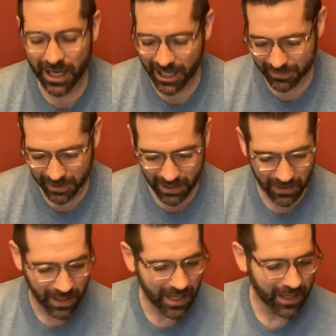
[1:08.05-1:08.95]
Um, you
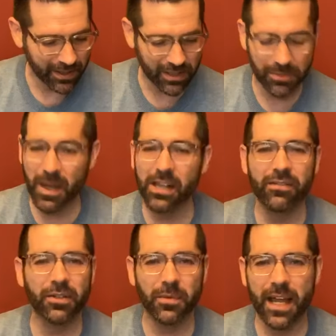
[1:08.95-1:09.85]
know, the smell of
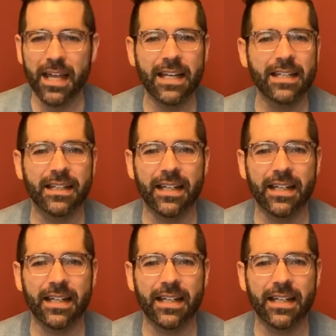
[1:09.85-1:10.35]
the rain and,